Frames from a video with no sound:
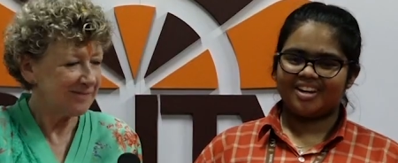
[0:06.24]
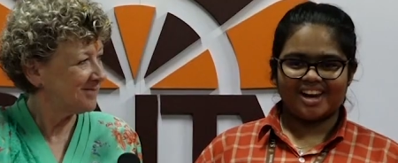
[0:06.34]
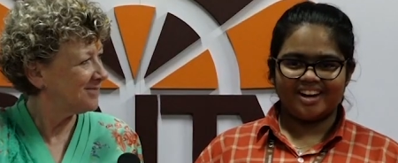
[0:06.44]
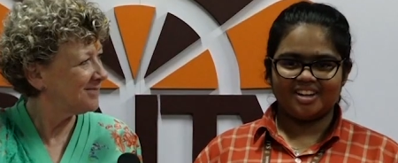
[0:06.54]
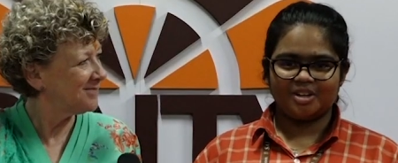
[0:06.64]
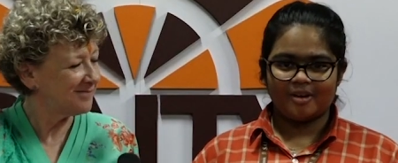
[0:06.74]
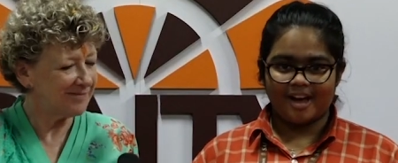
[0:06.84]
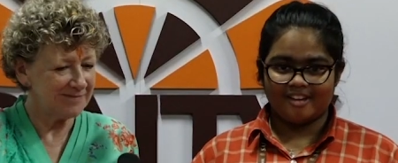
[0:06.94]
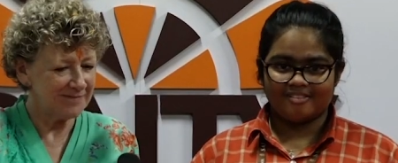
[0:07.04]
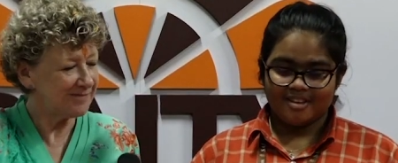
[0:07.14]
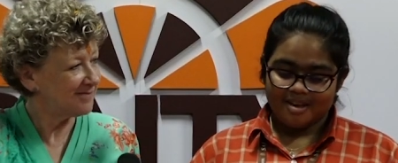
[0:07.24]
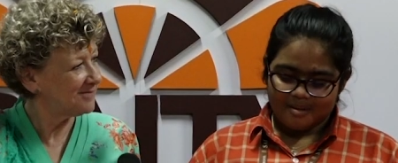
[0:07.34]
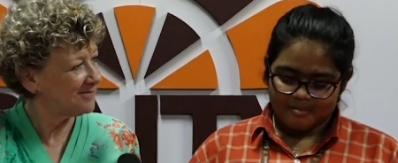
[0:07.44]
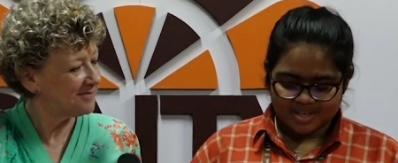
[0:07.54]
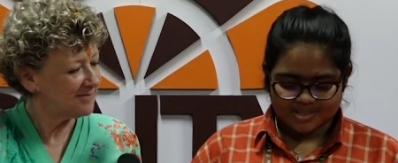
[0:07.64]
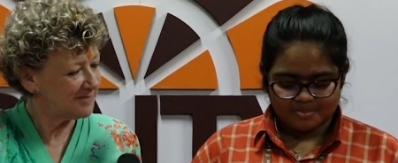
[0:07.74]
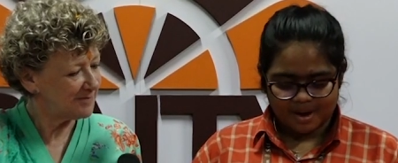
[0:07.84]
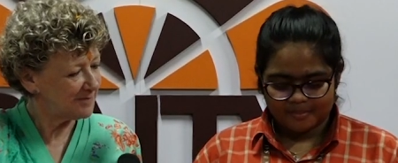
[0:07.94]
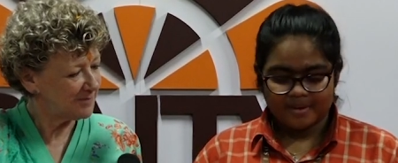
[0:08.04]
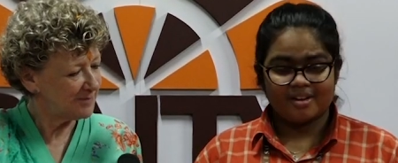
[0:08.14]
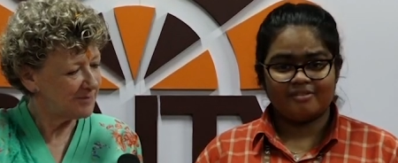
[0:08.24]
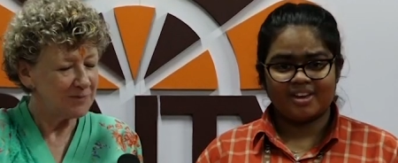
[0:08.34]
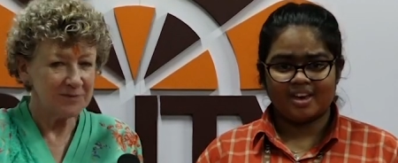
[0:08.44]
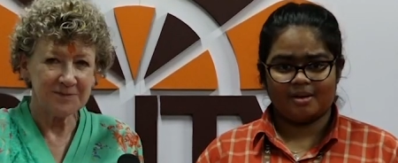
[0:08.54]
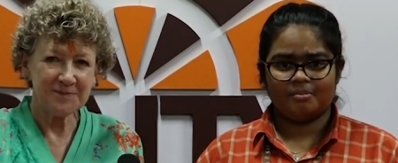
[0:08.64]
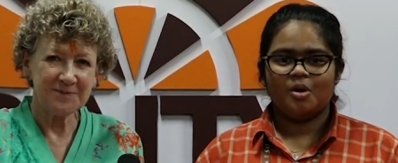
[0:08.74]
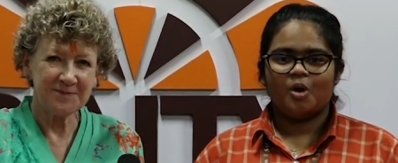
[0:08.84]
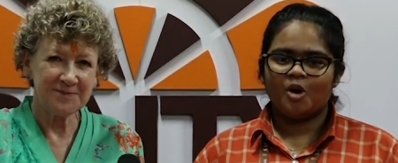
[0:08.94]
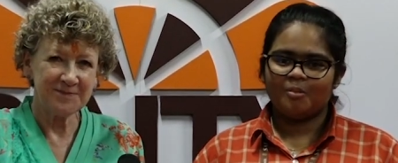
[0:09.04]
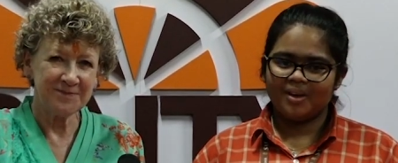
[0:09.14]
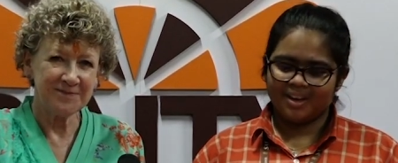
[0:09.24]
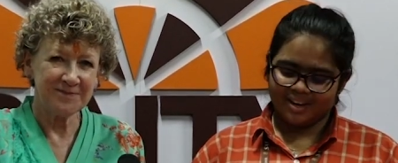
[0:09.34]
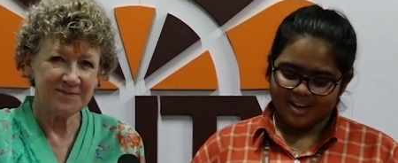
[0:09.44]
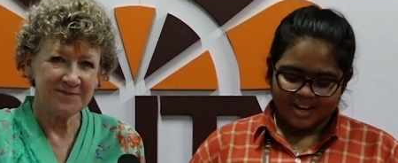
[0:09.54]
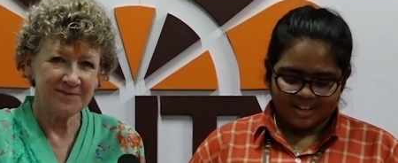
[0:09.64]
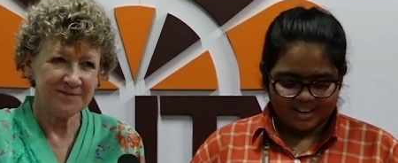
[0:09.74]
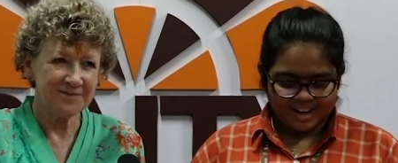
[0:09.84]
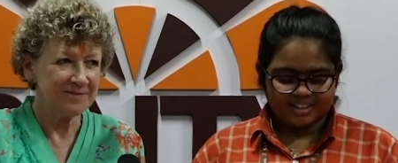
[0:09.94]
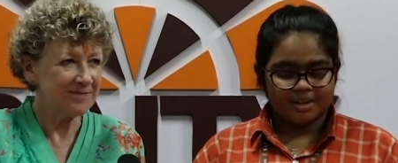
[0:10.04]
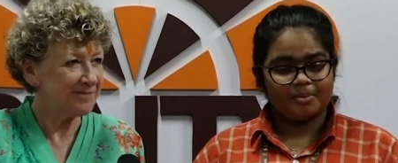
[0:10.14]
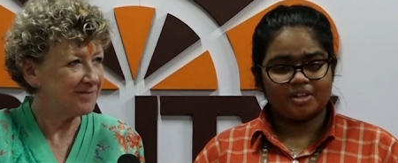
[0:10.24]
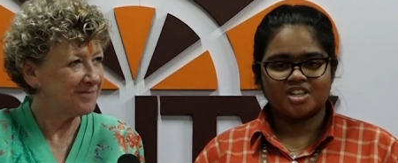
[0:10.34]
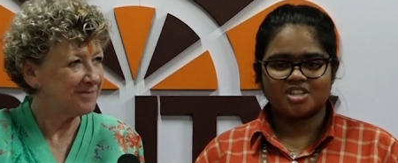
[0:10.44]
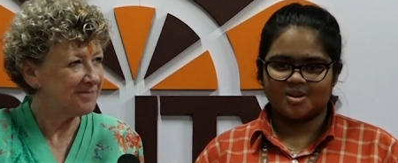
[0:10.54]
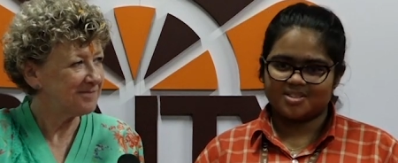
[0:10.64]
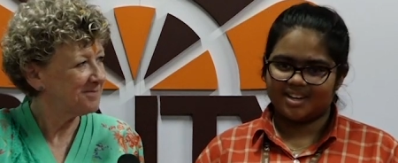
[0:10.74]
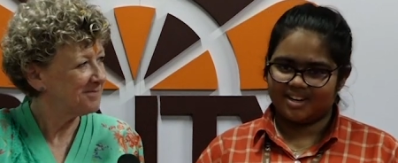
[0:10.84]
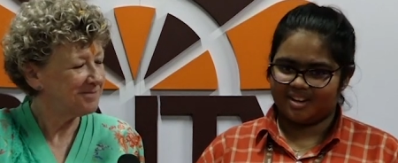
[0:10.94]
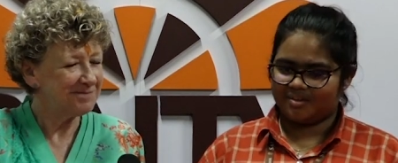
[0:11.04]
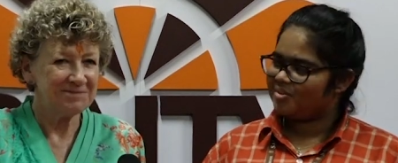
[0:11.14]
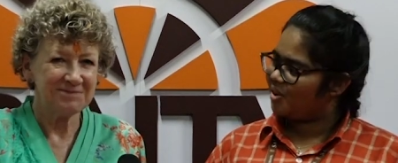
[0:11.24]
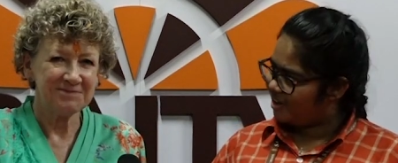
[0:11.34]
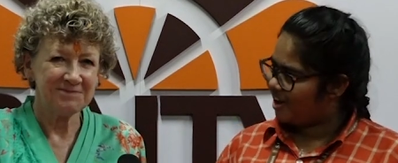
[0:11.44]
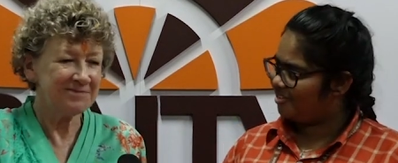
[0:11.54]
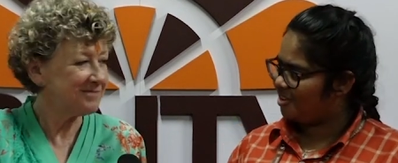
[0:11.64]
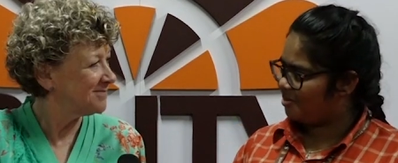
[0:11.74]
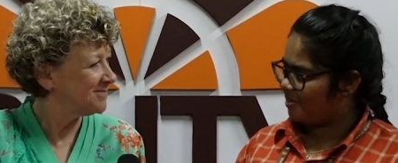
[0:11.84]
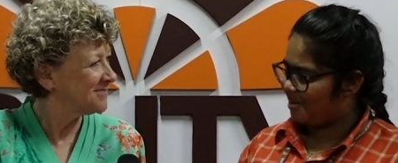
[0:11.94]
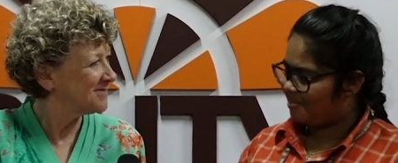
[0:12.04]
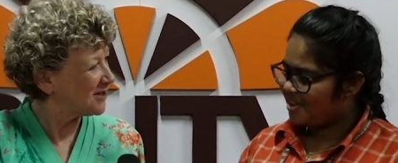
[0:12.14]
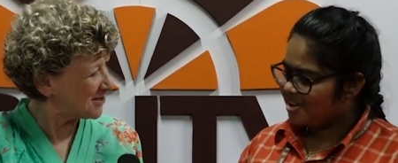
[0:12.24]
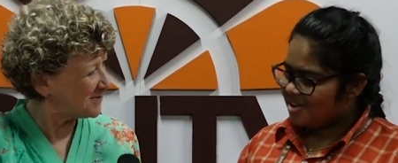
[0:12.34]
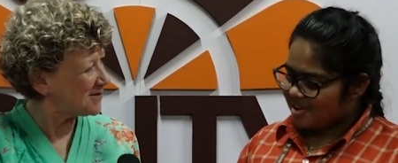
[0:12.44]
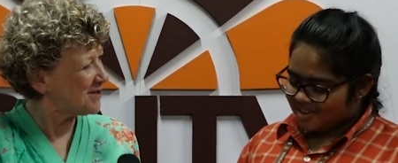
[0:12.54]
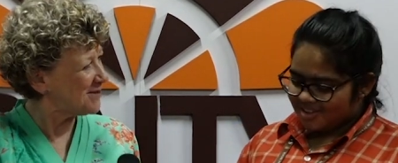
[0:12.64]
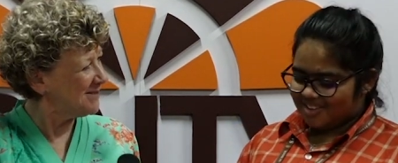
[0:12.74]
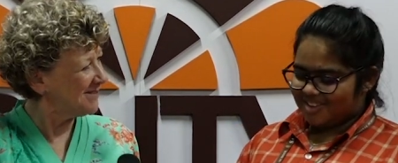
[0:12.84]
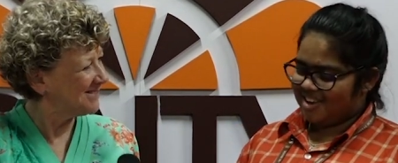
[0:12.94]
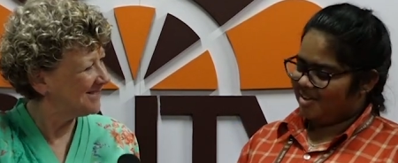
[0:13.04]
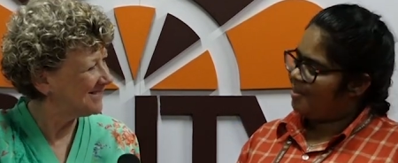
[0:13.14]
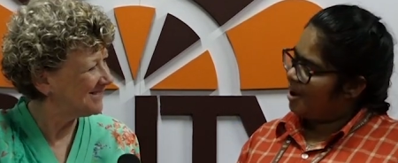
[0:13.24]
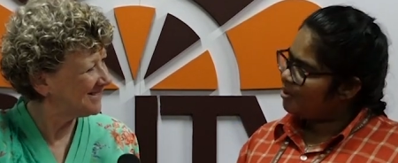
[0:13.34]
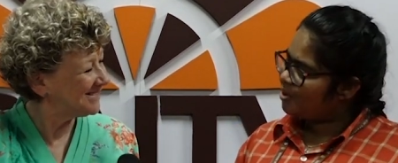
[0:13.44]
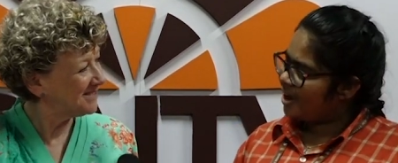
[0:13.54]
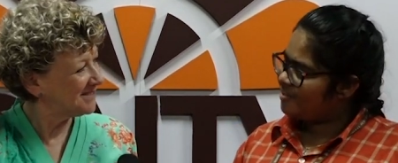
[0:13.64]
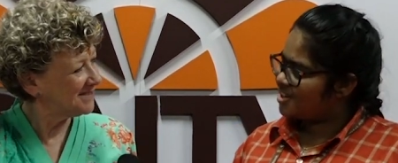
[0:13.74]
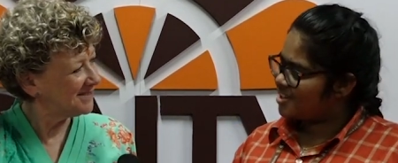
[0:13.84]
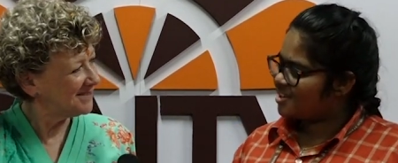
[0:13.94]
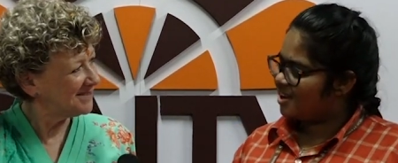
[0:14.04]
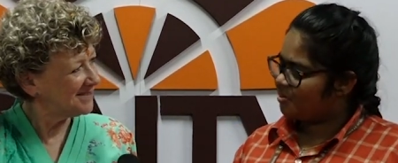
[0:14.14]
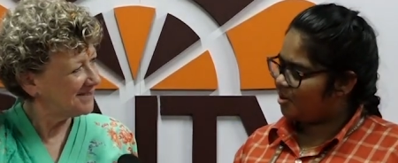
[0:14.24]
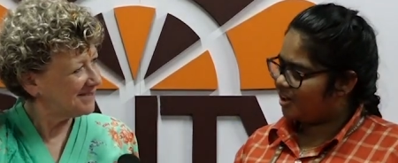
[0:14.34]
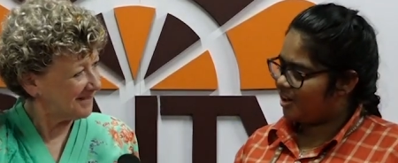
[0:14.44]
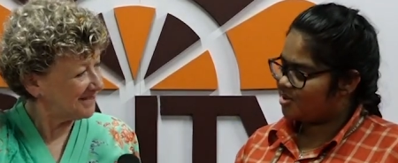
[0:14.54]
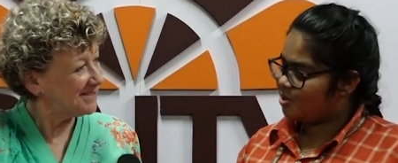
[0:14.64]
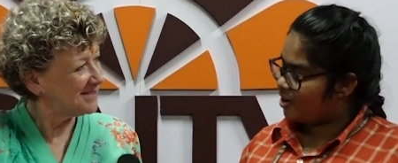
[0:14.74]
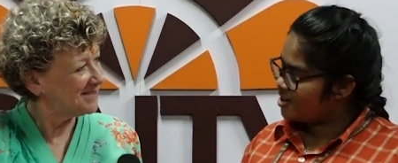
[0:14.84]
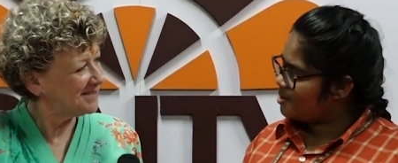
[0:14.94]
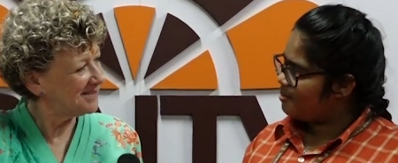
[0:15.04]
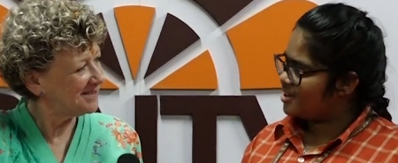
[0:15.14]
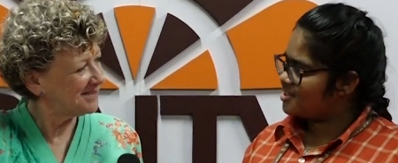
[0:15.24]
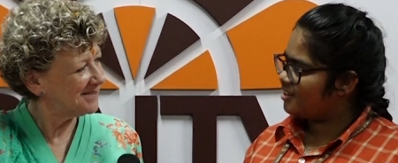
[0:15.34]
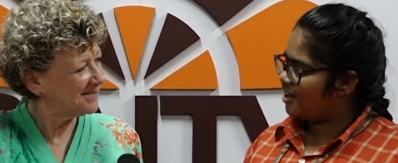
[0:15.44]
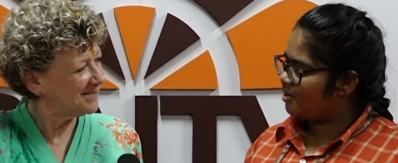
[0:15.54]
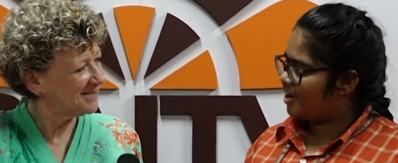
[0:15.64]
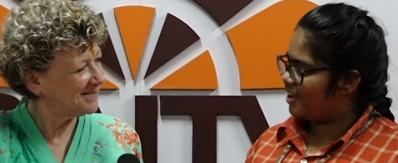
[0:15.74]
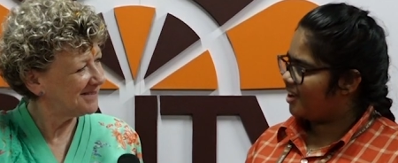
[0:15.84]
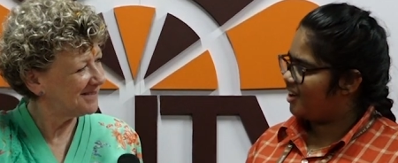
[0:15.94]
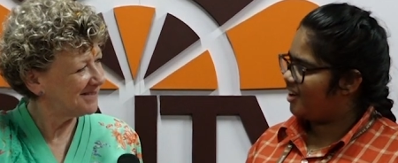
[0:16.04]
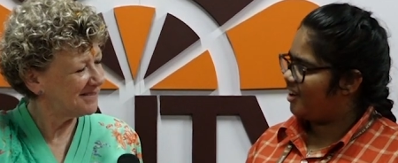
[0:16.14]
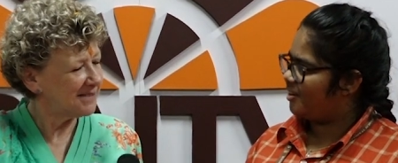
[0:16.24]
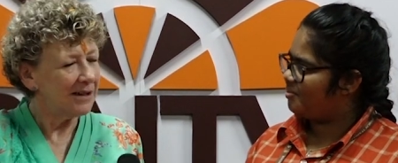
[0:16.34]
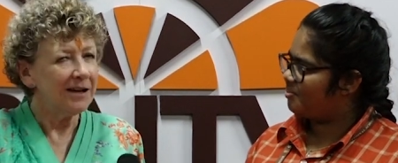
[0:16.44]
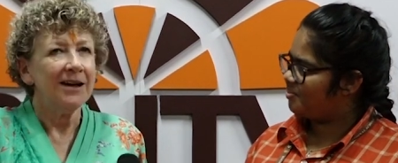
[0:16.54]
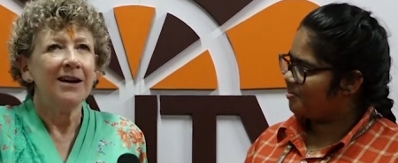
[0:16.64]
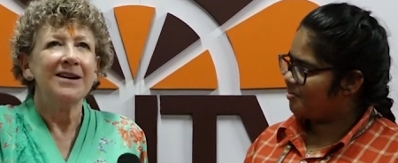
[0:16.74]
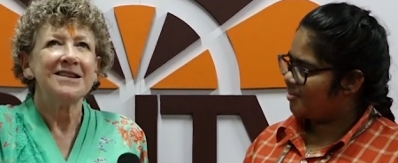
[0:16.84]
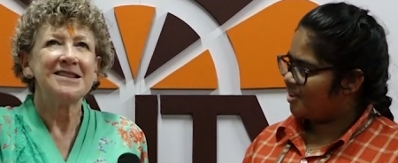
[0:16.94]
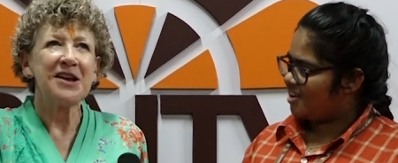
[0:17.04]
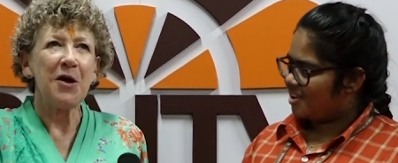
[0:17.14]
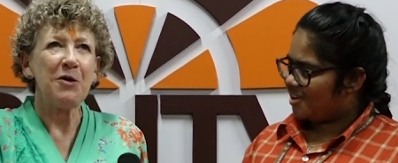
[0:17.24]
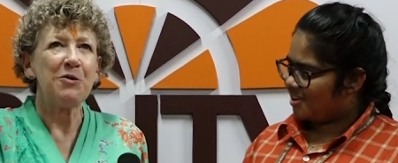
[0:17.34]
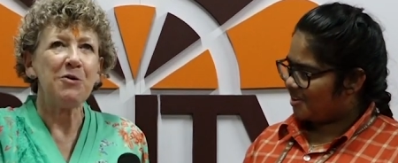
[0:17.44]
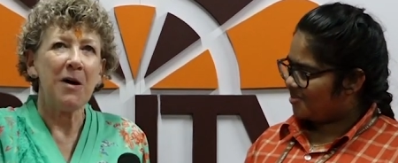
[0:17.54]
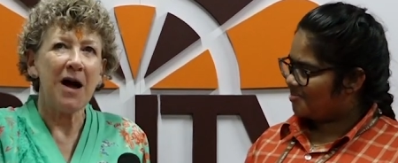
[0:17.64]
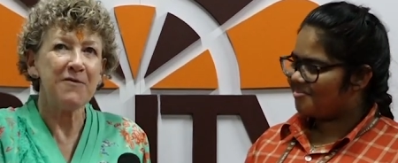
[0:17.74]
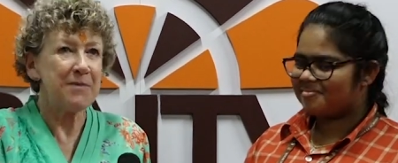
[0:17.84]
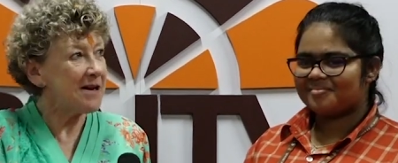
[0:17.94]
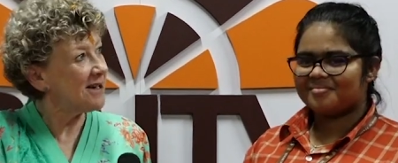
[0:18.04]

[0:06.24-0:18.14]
Speaker 1: delighted to have Ms. Barbara Wickham, OBE, Director, British Council India. Good afternoon, ma'am.
Speaker 2: Good afternoon.
Speaker 1: Yeah, ma'am, you have just come to India. So, what is the best thing that you like in India?
Speaker 2: So, I've been